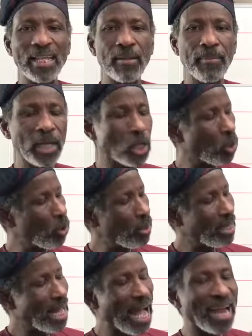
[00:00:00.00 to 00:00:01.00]
middle,
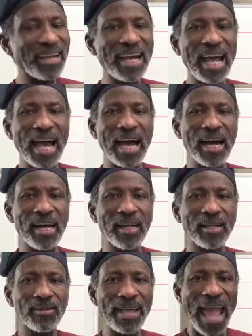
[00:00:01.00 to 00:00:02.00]
and Ch
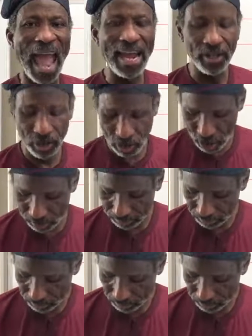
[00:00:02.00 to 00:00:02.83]
the end.